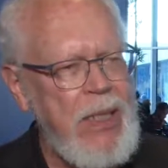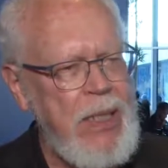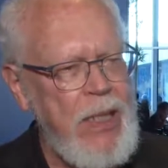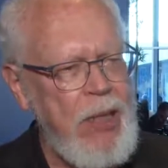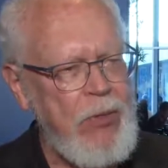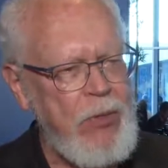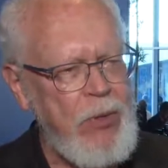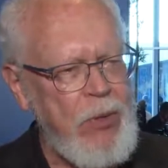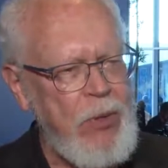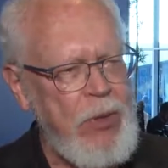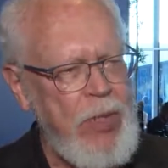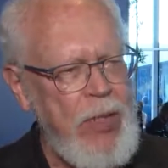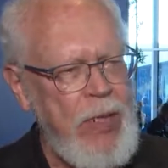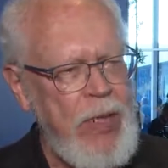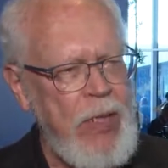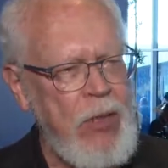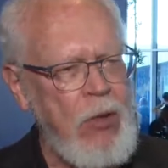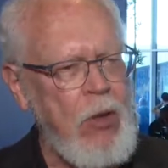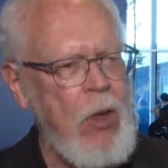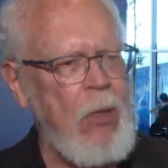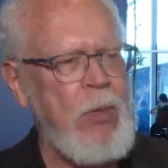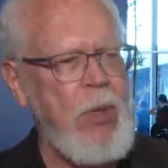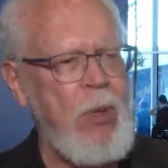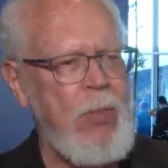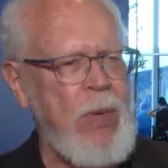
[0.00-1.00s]
Now, if you did a
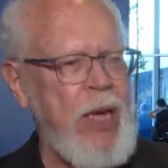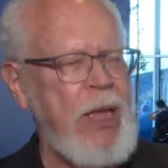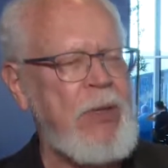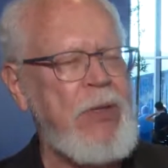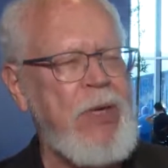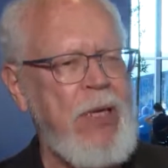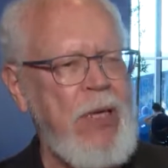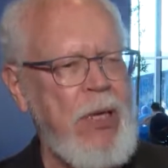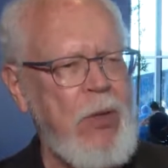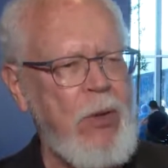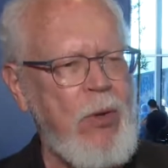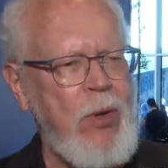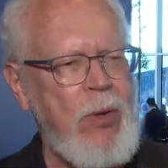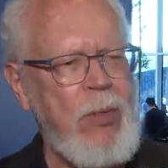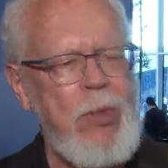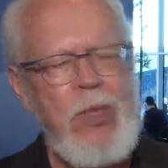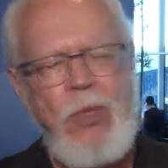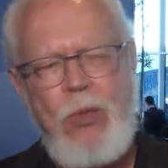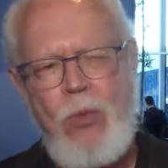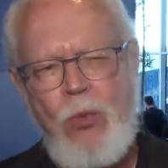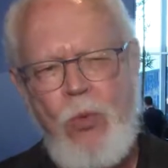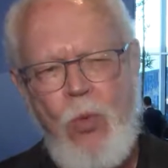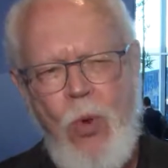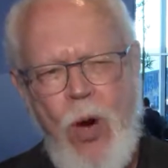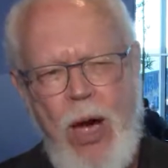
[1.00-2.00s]
global methane agreement,
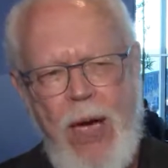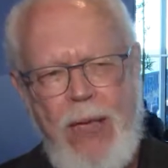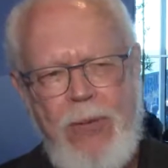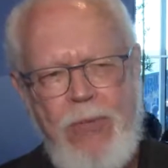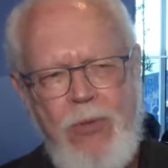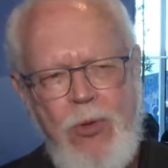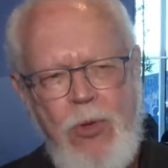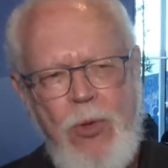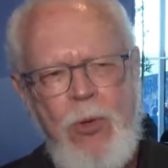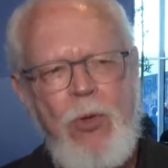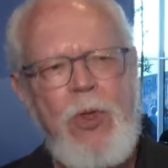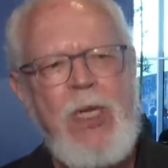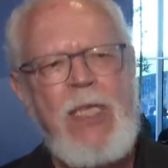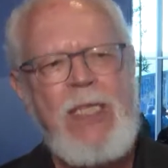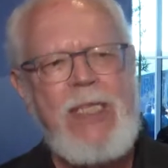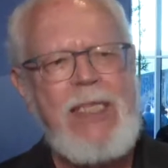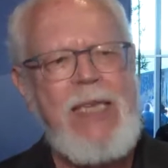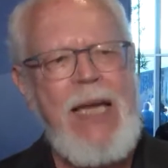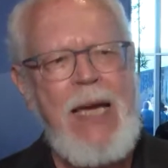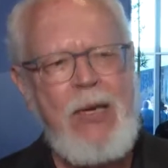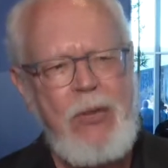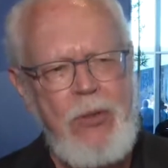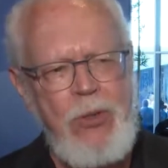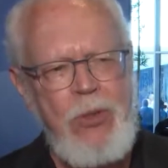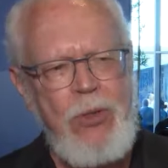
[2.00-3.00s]
you'd want three
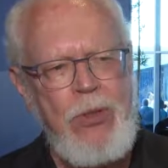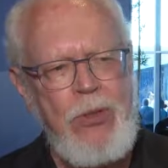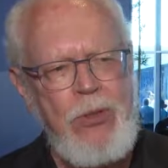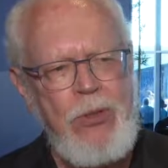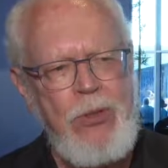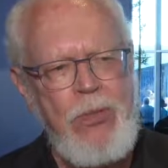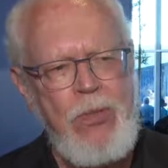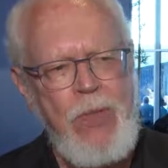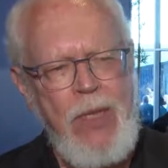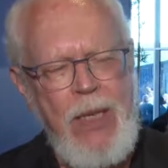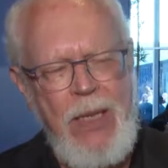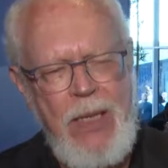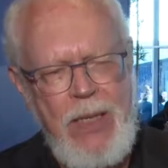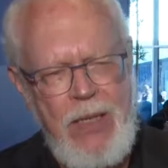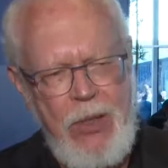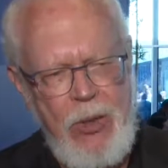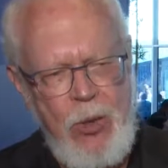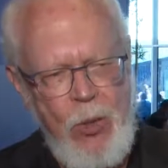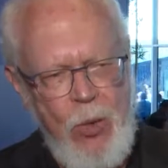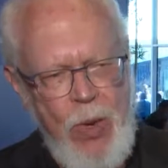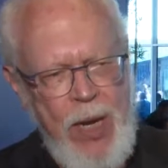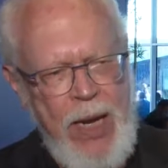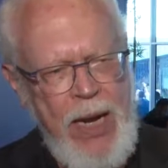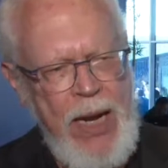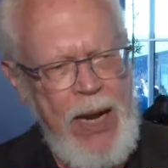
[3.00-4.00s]
sectors that
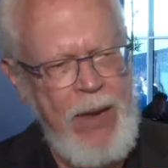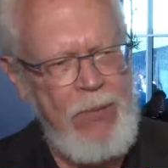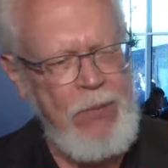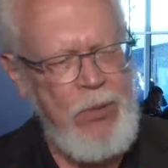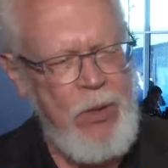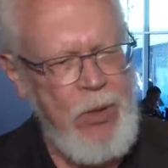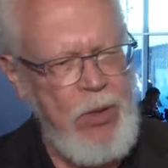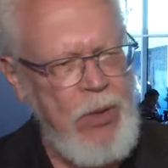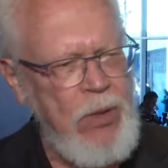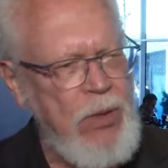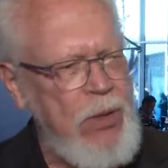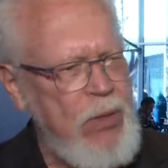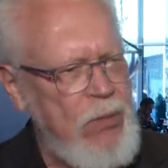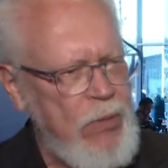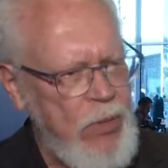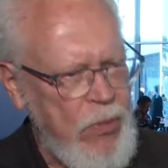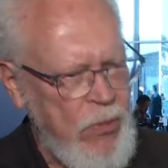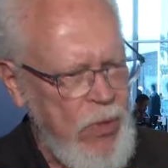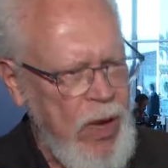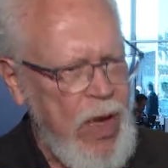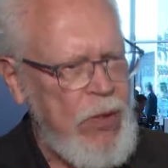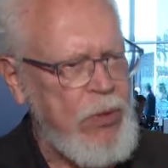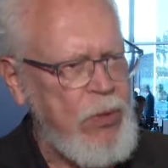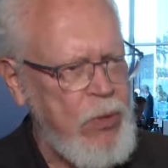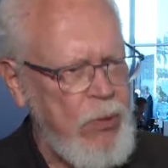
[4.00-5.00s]
you went after: the
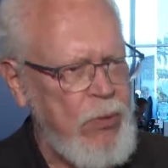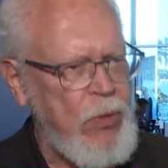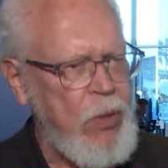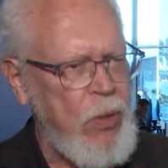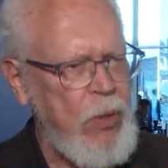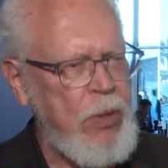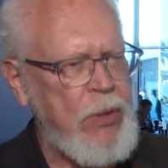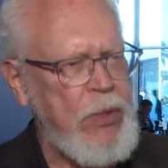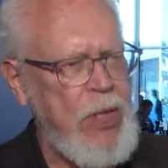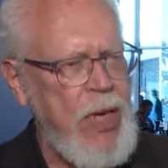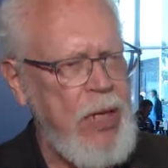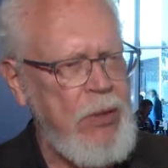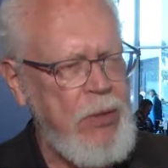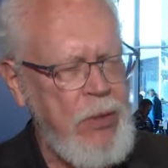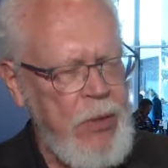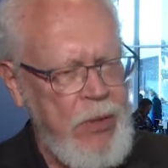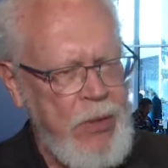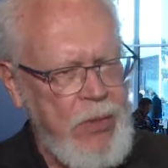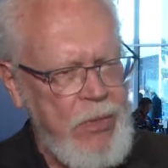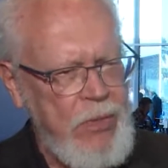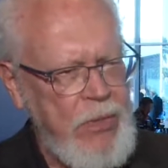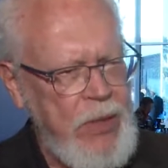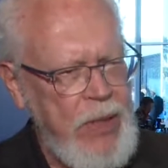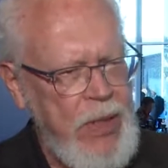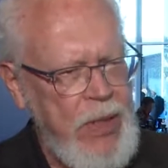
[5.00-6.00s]
fossil fuel
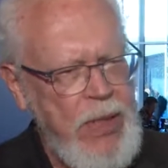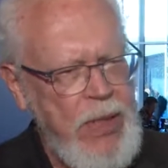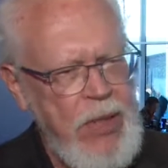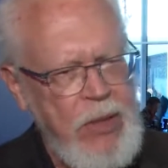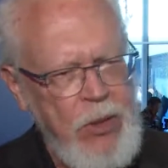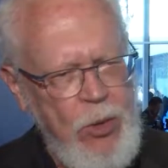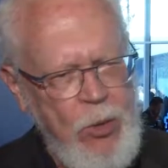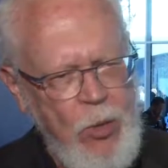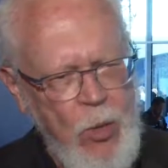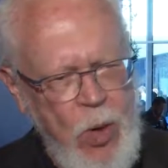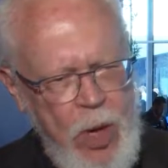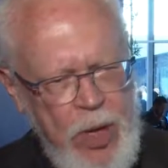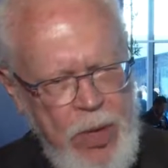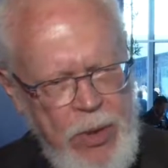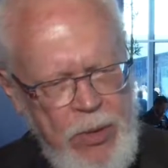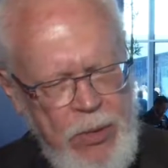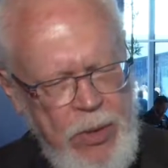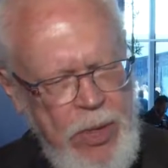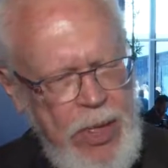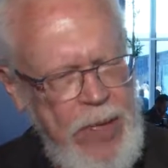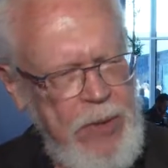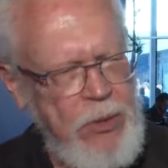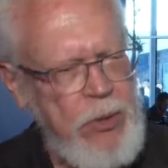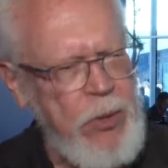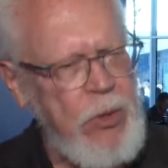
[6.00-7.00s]
sector, you'd want to
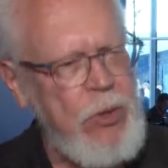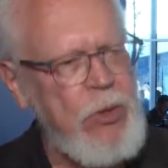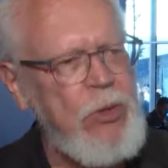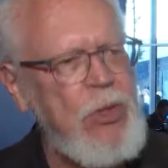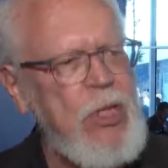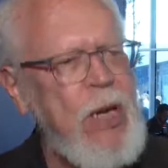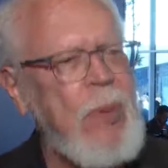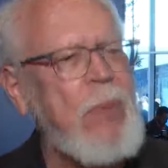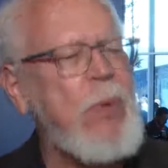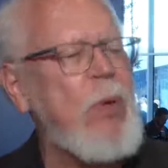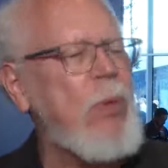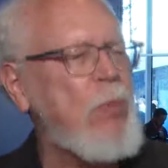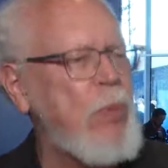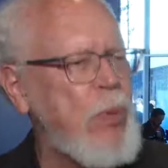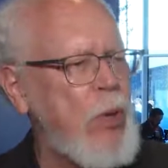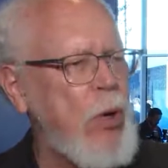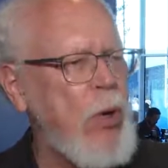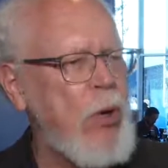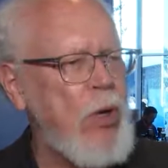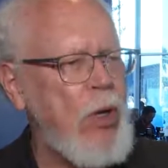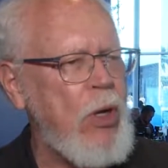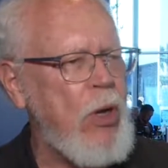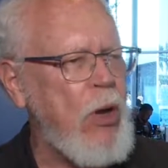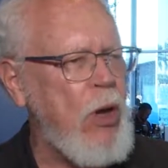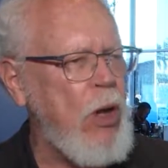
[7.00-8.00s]
then do a separate
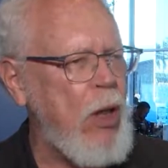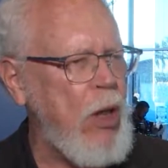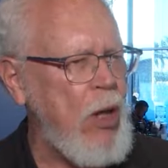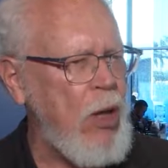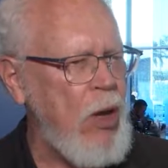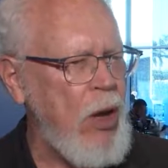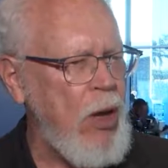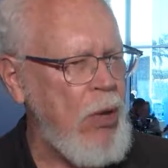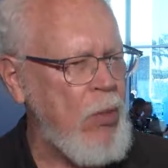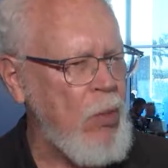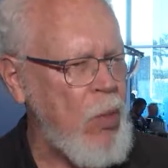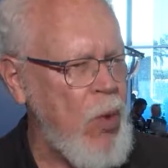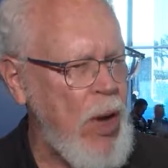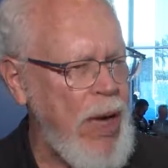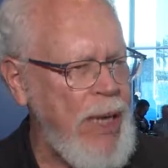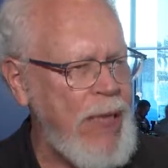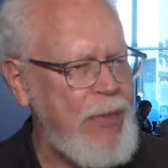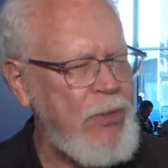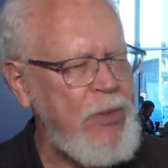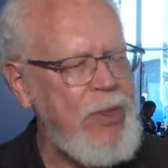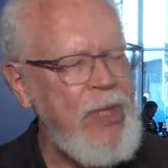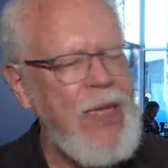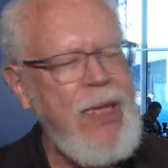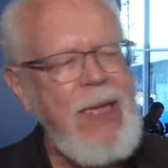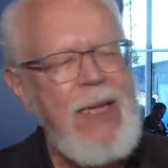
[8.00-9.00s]
protocol on
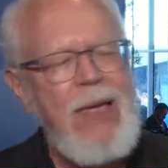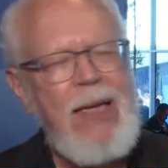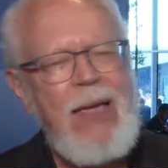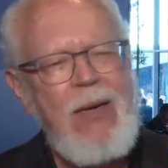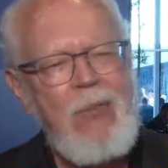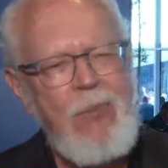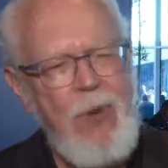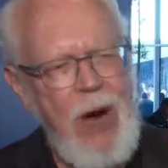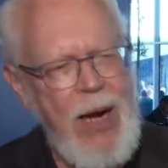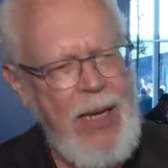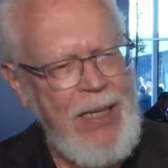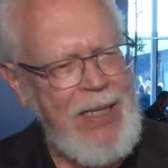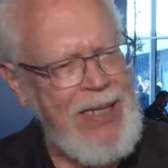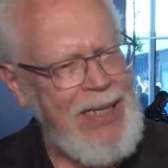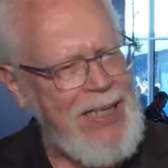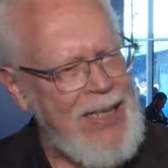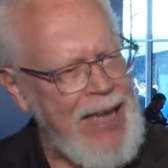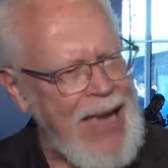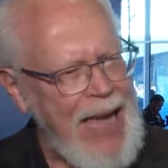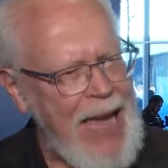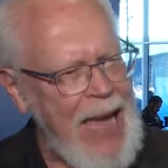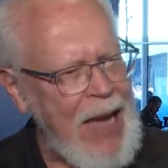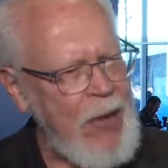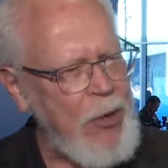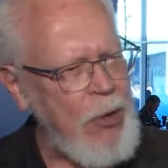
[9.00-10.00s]
waste. Finally,
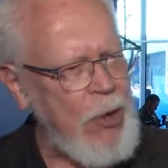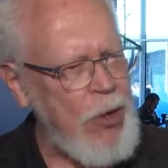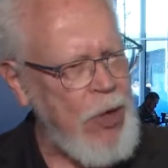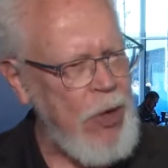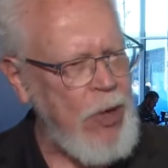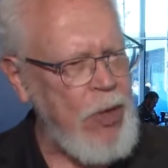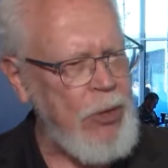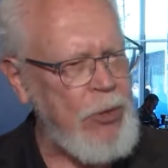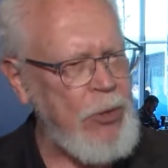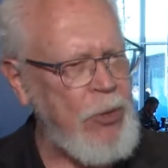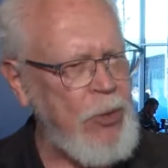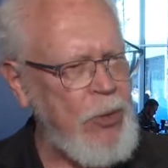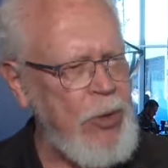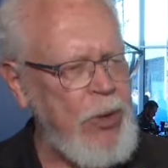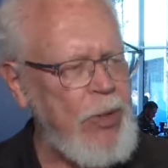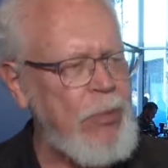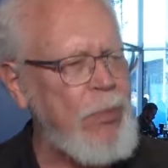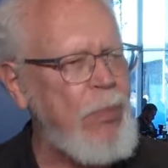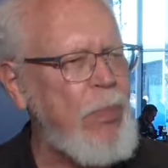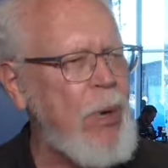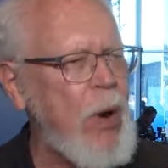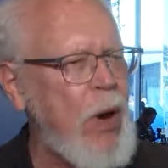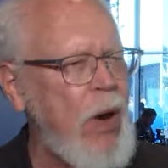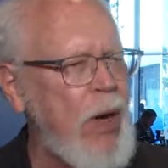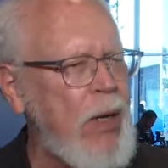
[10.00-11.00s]
the agricultural
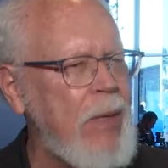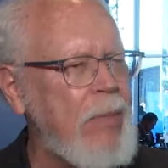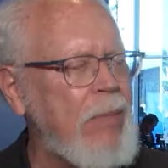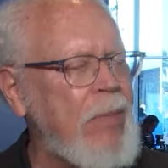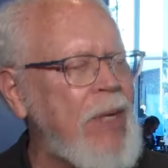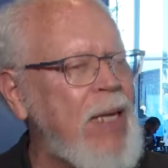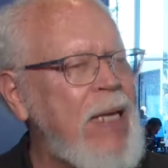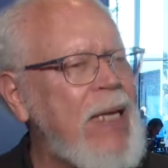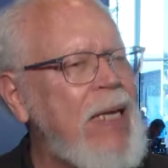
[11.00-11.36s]
part.